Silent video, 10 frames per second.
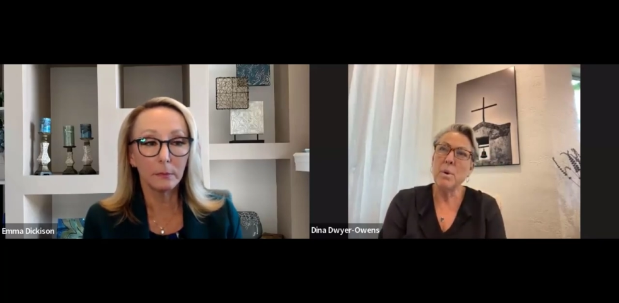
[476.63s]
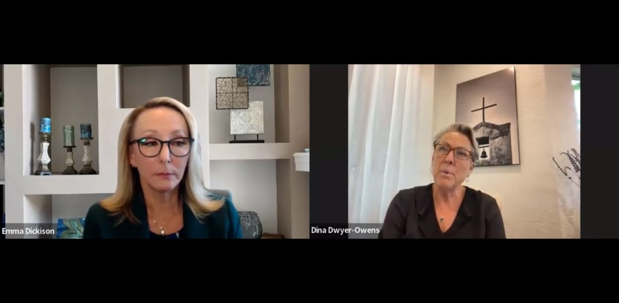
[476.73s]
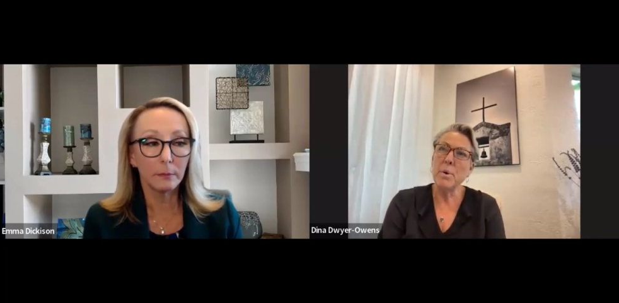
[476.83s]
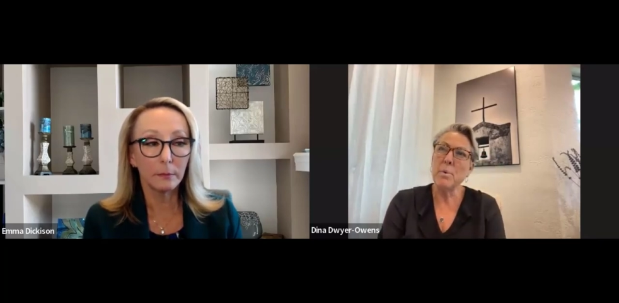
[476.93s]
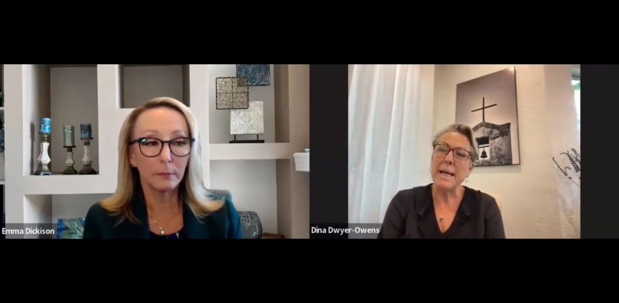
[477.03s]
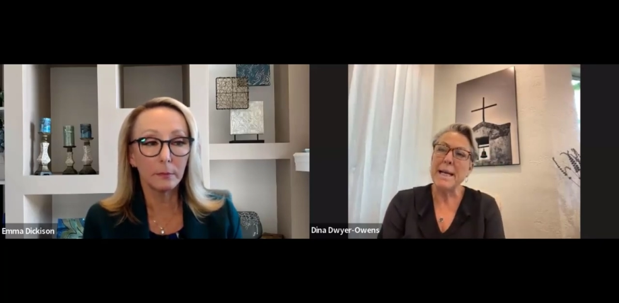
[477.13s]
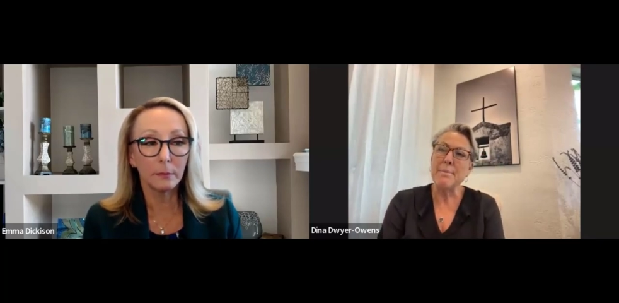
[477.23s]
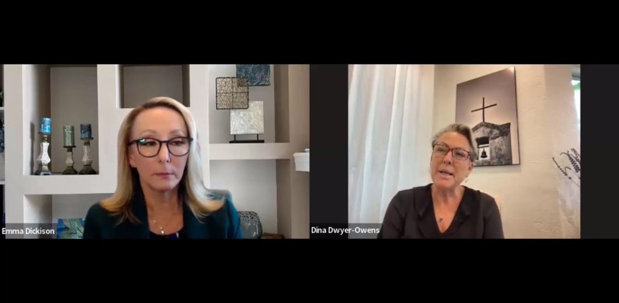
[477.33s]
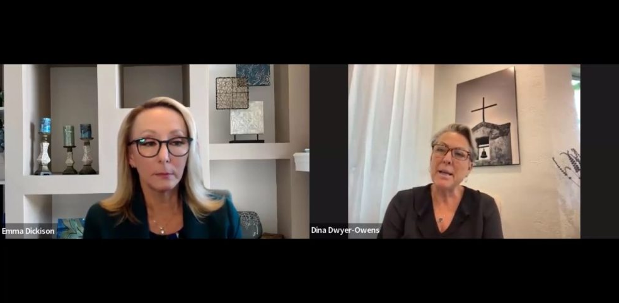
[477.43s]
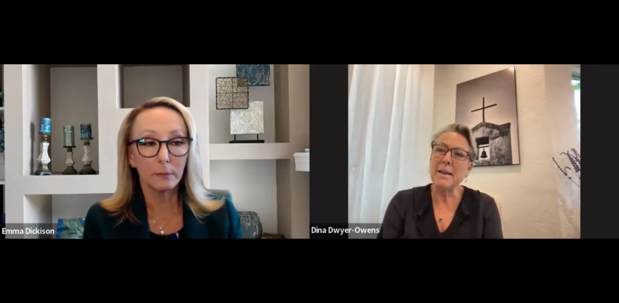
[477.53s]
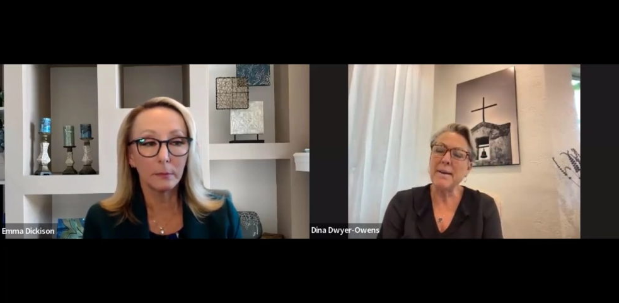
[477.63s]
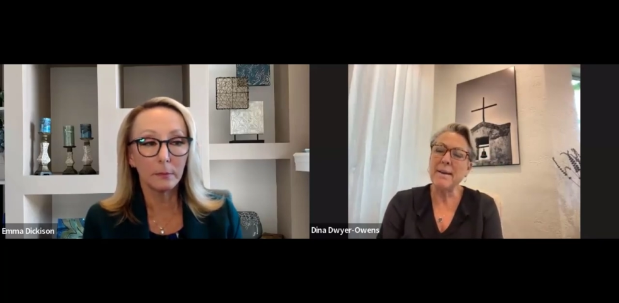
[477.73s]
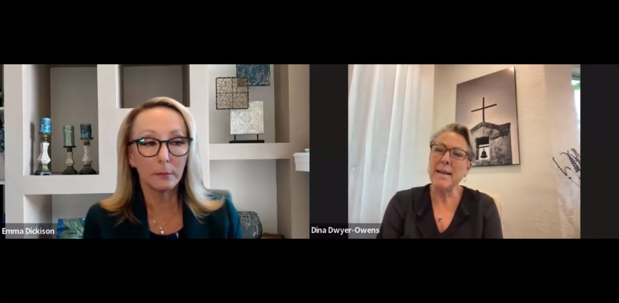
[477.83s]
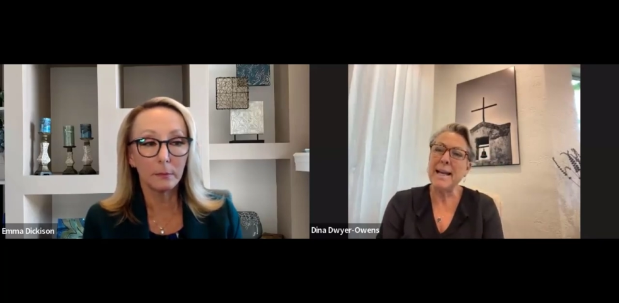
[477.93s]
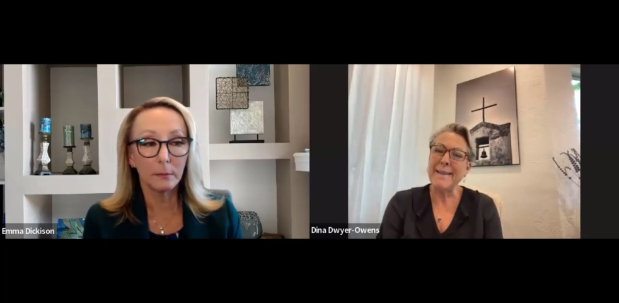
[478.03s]
Speaker 1: we wouldn't want anybody to
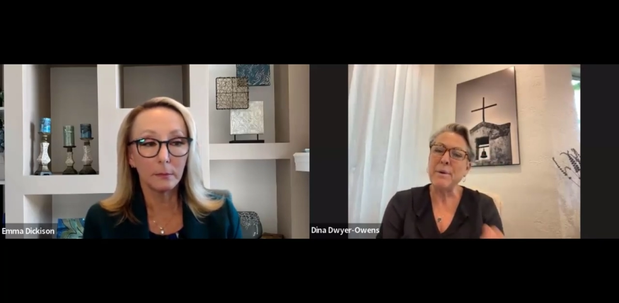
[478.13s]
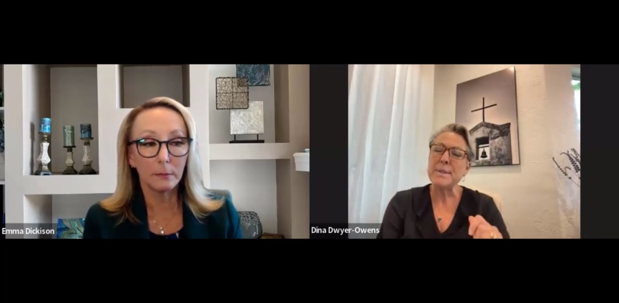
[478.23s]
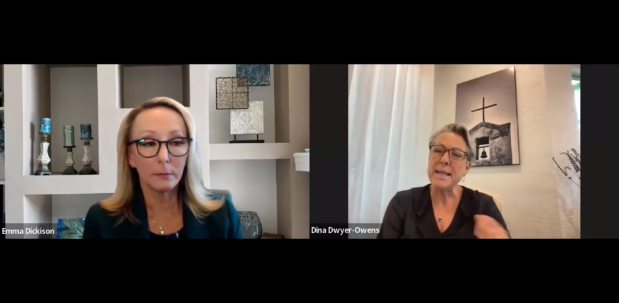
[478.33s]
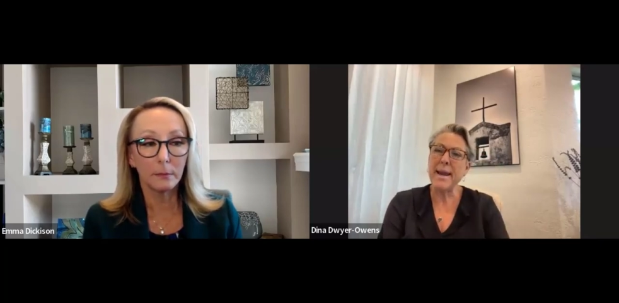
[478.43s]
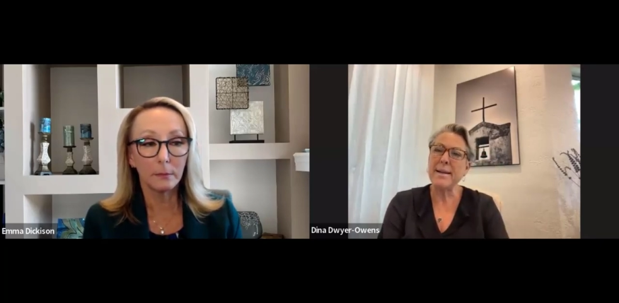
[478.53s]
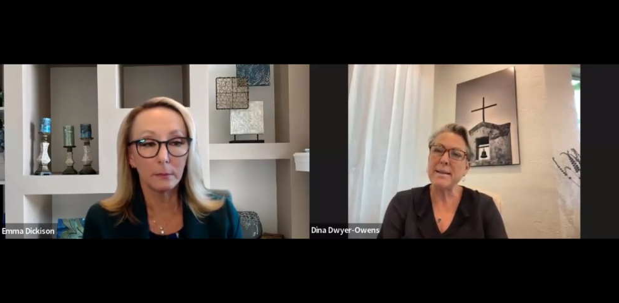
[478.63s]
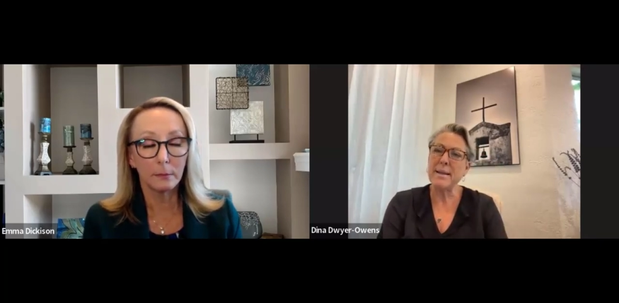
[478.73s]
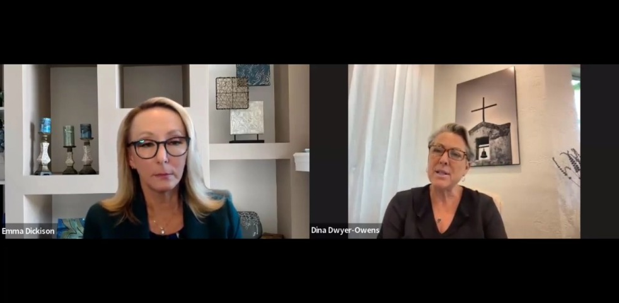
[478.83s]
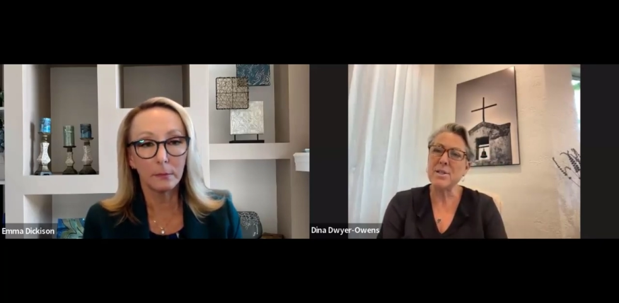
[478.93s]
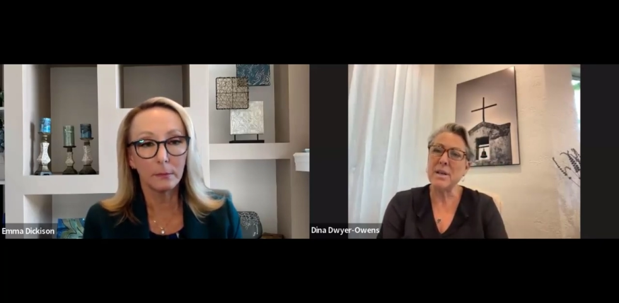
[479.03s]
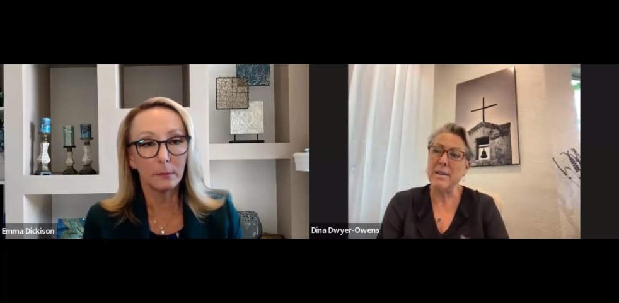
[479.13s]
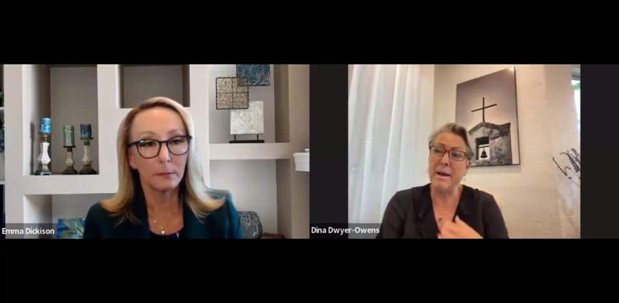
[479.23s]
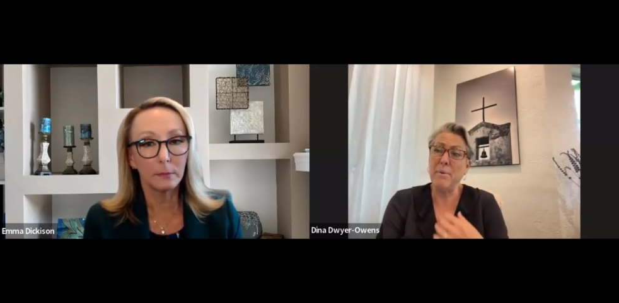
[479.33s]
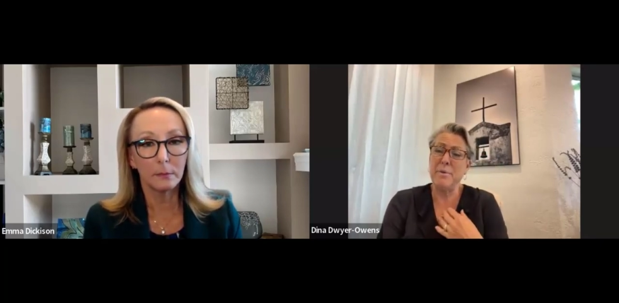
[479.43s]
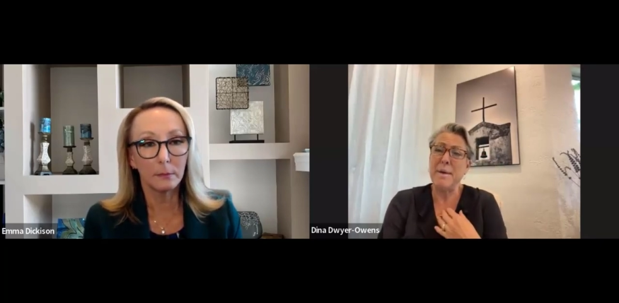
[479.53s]
think that anything was handed to us.
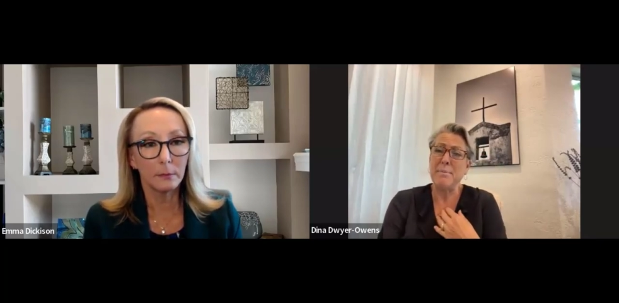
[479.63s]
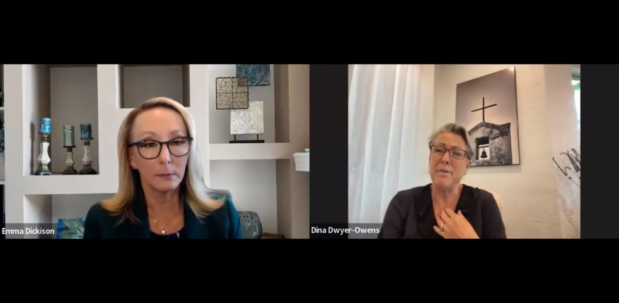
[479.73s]
That would make